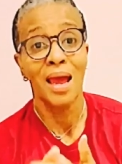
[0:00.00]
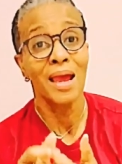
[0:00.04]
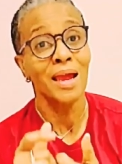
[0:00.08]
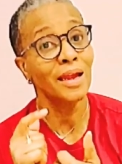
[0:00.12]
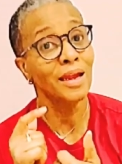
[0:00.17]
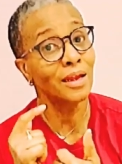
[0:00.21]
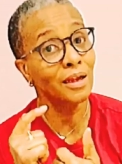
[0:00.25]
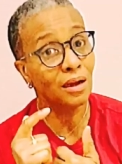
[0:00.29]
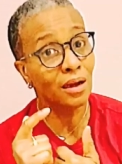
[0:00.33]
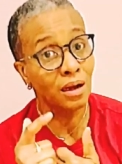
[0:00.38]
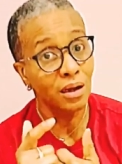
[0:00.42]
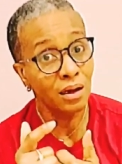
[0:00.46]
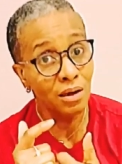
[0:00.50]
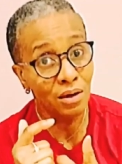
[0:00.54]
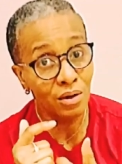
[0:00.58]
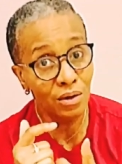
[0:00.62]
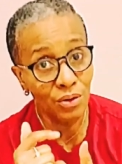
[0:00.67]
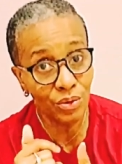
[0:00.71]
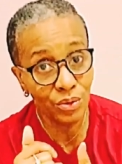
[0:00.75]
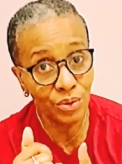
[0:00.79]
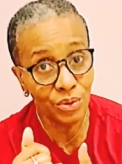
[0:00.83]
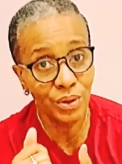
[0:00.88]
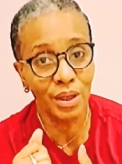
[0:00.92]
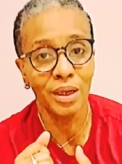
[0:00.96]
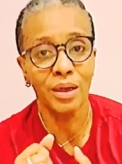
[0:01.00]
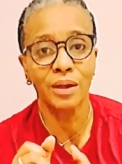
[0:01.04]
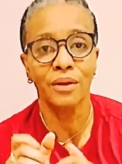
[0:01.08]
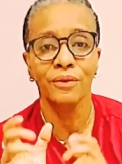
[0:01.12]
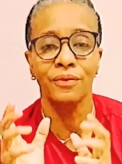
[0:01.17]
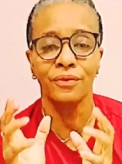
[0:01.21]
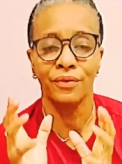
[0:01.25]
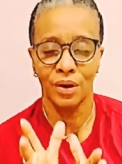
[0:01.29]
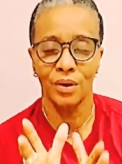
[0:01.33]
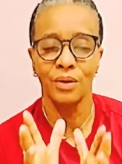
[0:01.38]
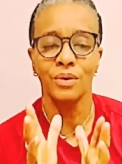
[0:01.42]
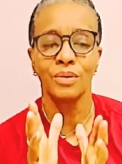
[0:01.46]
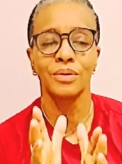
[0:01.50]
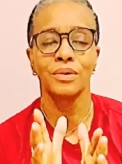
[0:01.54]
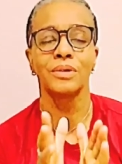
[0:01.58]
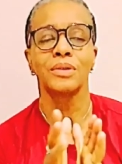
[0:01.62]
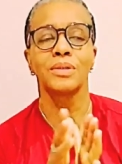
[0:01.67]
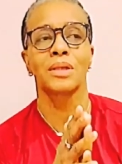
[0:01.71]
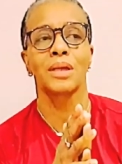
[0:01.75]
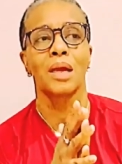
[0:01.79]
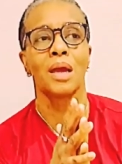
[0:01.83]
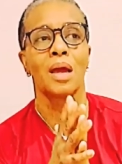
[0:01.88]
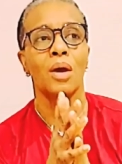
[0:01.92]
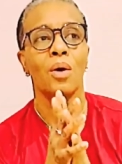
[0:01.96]
including phones,
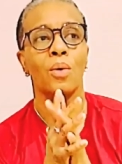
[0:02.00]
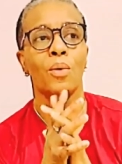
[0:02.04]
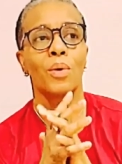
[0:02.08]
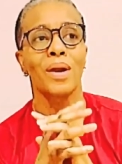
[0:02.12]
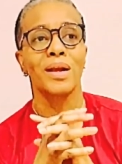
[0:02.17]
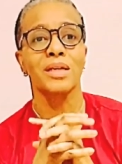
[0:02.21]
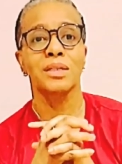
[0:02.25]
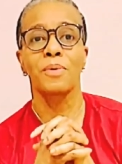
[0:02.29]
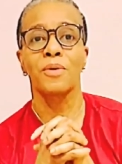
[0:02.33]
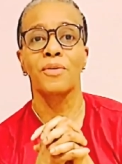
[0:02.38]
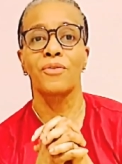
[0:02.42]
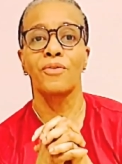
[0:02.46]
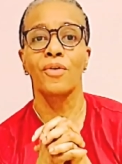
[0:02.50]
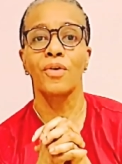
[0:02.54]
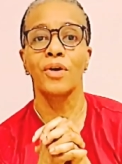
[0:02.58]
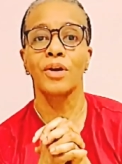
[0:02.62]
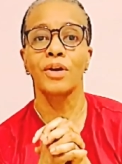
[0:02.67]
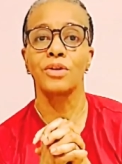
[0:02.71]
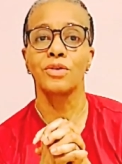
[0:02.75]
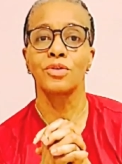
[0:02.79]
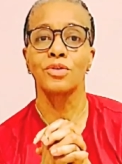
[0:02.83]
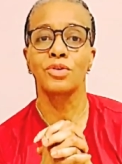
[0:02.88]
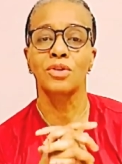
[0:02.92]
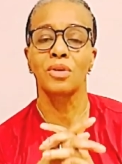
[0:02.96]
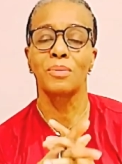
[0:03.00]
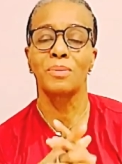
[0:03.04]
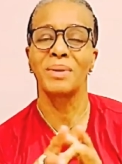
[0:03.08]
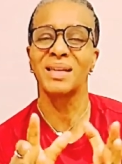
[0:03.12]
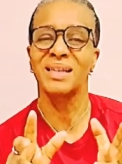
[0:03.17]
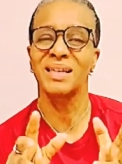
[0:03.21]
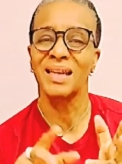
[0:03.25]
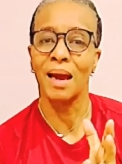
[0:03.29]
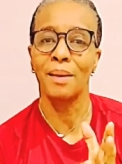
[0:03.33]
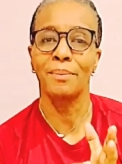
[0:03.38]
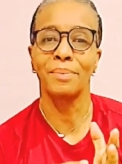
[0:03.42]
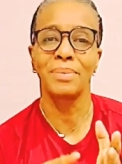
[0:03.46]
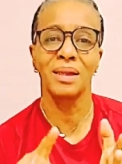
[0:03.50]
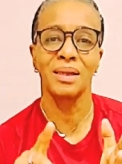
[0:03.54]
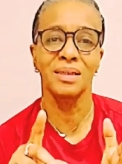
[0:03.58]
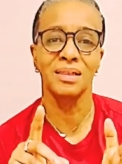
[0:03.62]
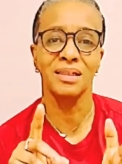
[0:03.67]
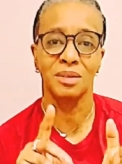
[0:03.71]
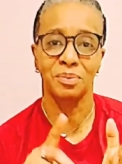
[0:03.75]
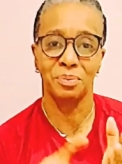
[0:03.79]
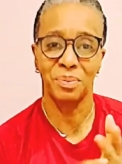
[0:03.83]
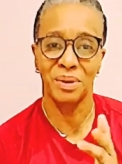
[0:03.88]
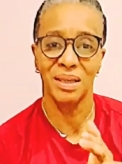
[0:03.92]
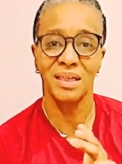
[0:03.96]
whereas before it used to be
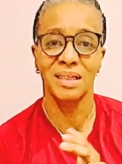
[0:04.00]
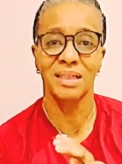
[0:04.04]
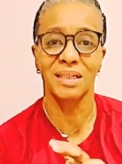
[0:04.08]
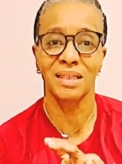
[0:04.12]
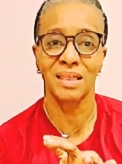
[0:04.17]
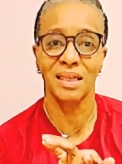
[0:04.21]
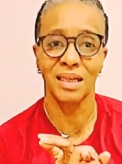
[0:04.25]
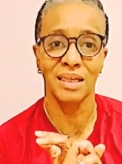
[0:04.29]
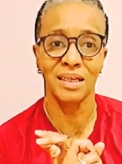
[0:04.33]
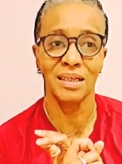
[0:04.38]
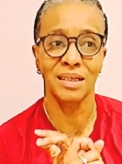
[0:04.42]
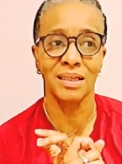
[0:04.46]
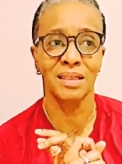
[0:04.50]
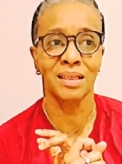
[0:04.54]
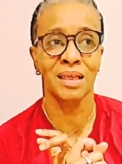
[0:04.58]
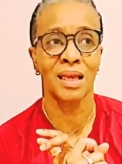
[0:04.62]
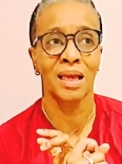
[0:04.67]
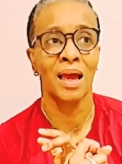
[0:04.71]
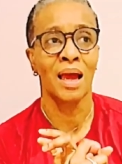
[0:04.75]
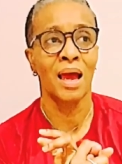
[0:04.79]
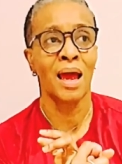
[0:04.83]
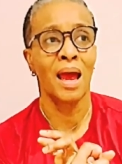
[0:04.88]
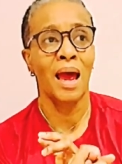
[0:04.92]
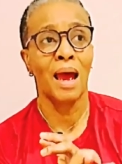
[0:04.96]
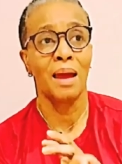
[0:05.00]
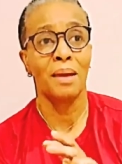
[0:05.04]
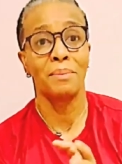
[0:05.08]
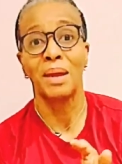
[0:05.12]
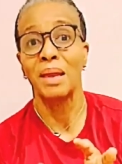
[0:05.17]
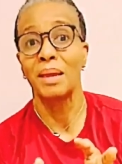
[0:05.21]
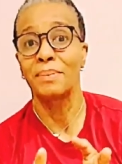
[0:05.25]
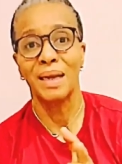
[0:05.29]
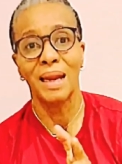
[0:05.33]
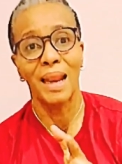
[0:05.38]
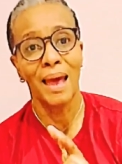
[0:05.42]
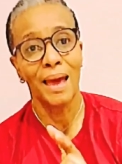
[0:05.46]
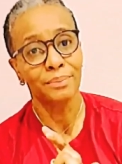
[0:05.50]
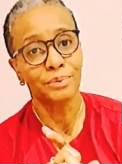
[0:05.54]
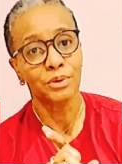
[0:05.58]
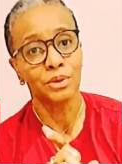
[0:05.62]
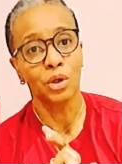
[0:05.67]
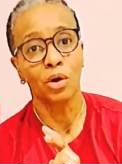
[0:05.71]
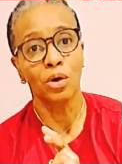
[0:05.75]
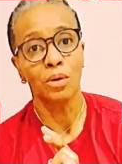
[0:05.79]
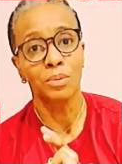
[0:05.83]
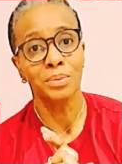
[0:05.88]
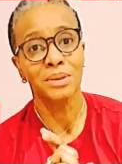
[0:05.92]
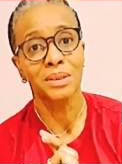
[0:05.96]
tablets, PCs, and maybe
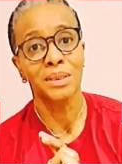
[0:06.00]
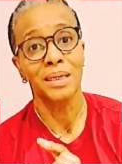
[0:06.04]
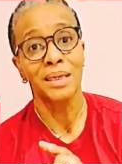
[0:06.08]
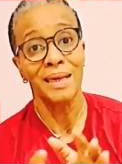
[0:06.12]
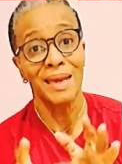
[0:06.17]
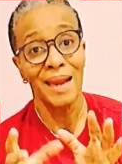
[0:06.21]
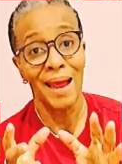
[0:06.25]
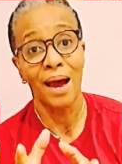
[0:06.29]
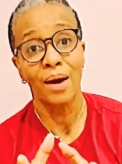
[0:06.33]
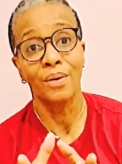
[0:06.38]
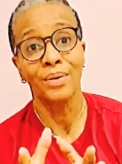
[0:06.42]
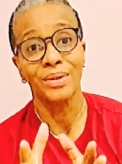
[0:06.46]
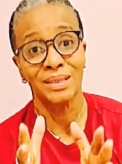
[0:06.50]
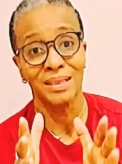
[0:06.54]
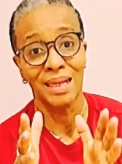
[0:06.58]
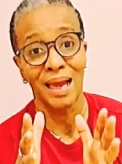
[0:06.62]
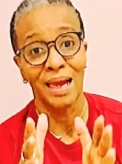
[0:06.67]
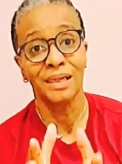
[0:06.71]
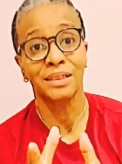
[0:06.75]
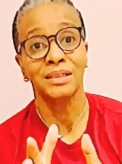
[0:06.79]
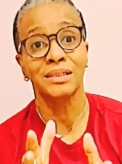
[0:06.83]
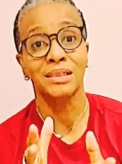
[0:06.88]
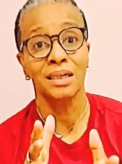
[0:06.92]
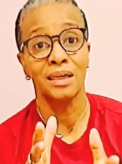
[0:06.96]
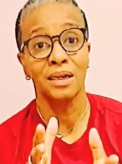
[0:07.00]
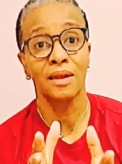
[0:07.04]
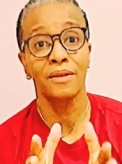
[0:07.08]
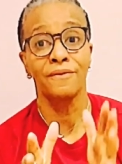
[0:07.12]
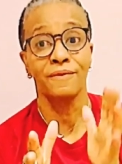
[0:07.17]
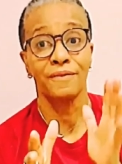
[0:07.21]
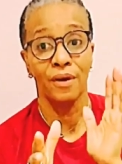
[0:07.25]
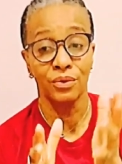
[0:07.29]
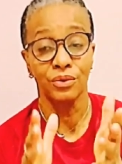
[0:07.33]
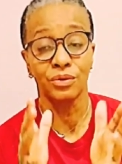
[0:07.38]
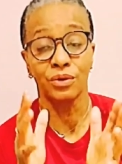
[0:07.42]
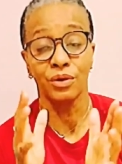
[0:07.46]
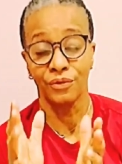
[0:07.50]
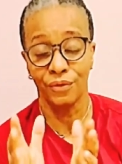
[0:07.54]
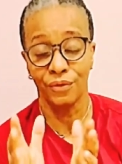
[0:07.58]
laptops, now it's actually phone to